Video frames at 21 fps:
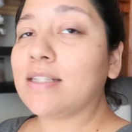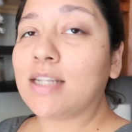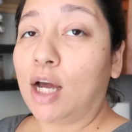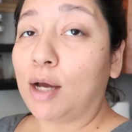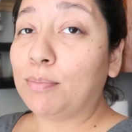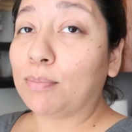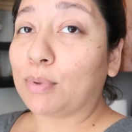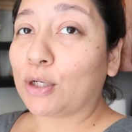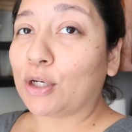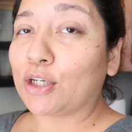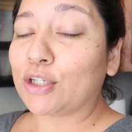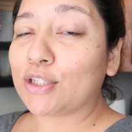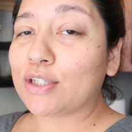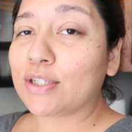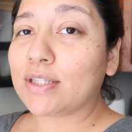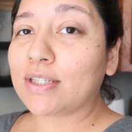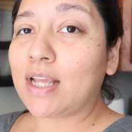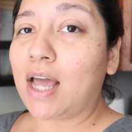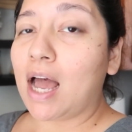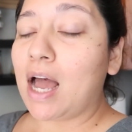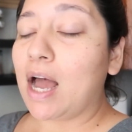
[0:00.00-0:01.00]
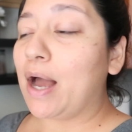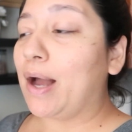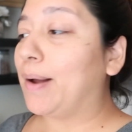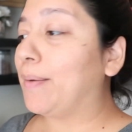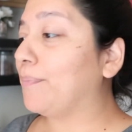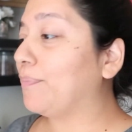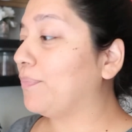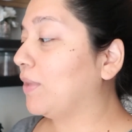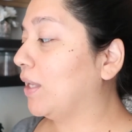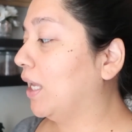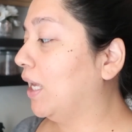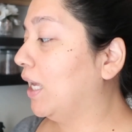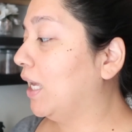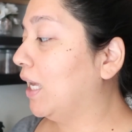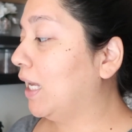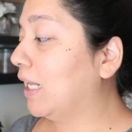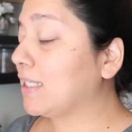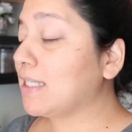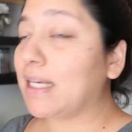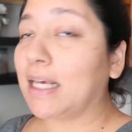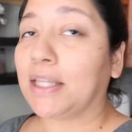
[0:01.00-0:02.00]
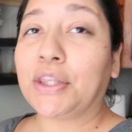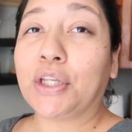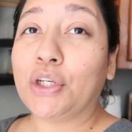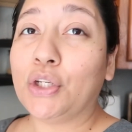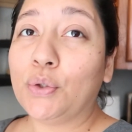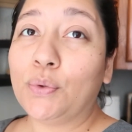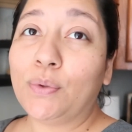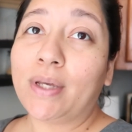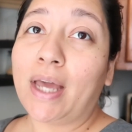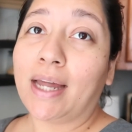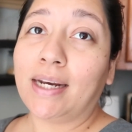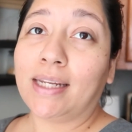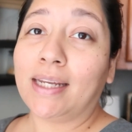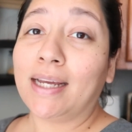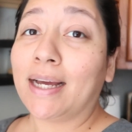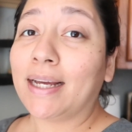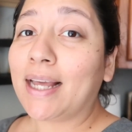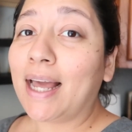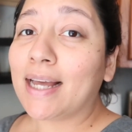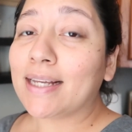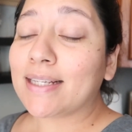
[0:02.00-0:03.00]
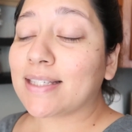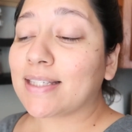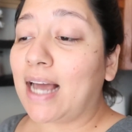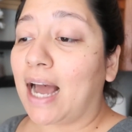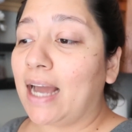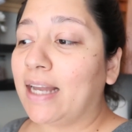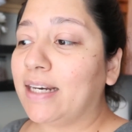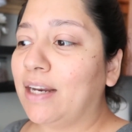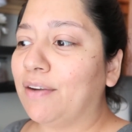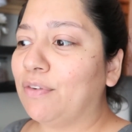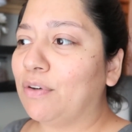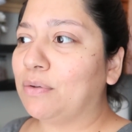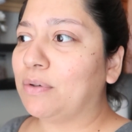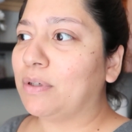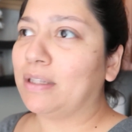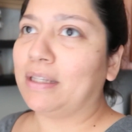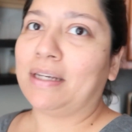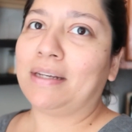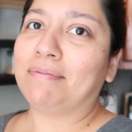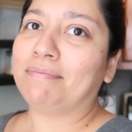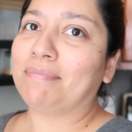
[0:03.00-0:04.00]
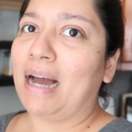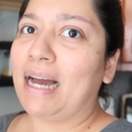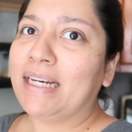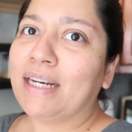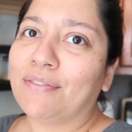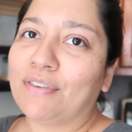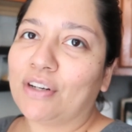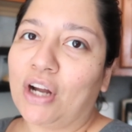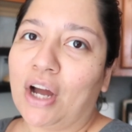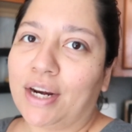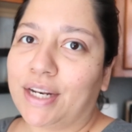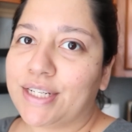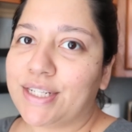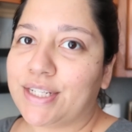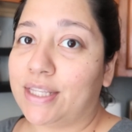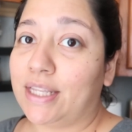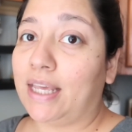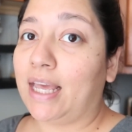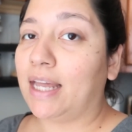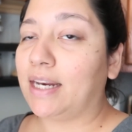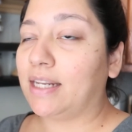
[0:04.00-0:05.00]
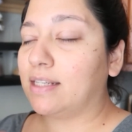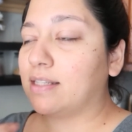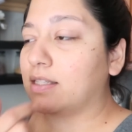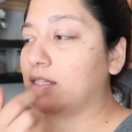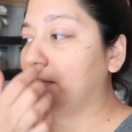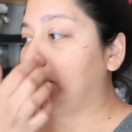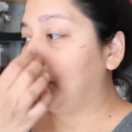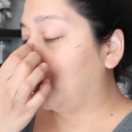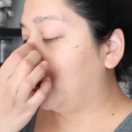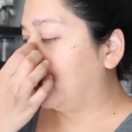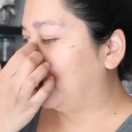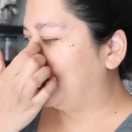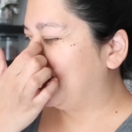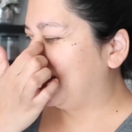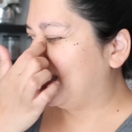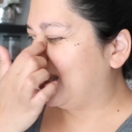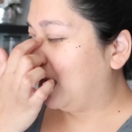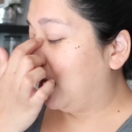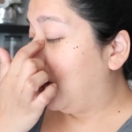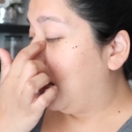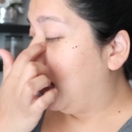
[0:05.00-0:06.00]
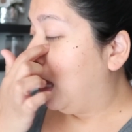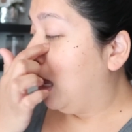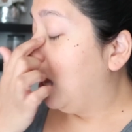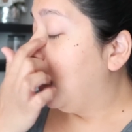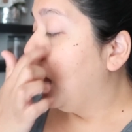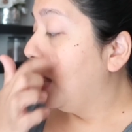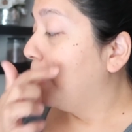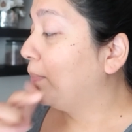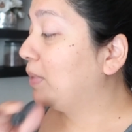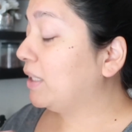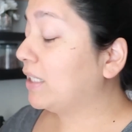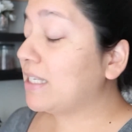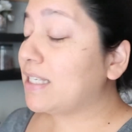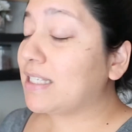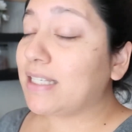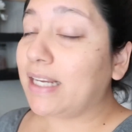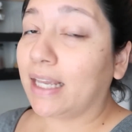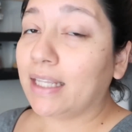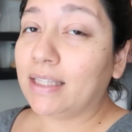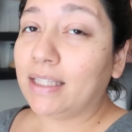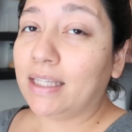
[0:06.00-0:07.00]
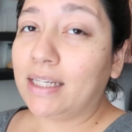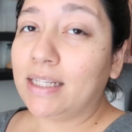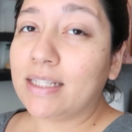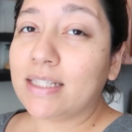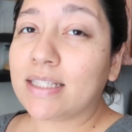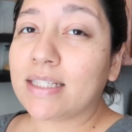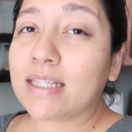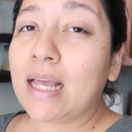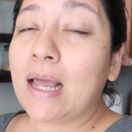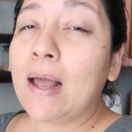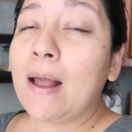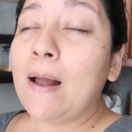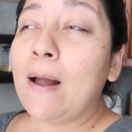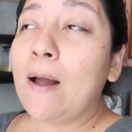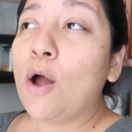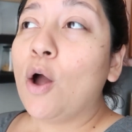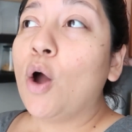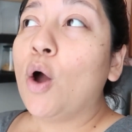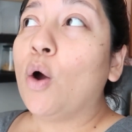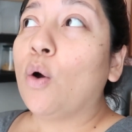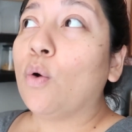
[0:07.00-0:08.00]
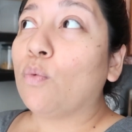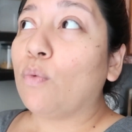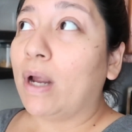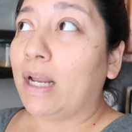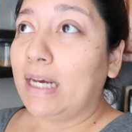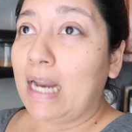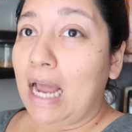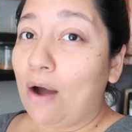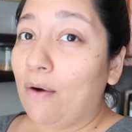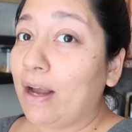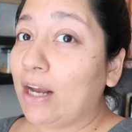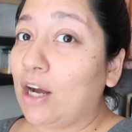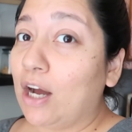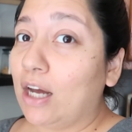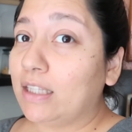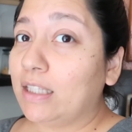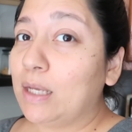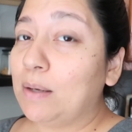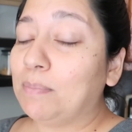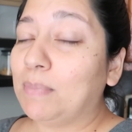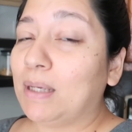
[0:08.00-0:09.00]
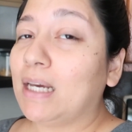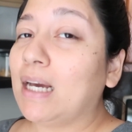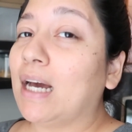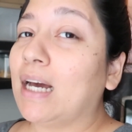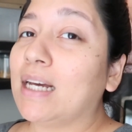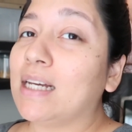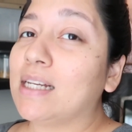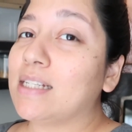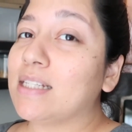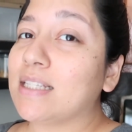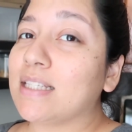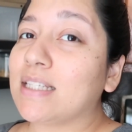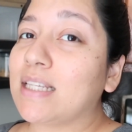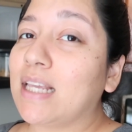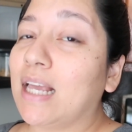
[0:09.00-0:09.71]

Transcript: tumblers. It's like the new Yeti, I guess. I never got into the Yetis, to be honest. But the Stanleys, right now I got them because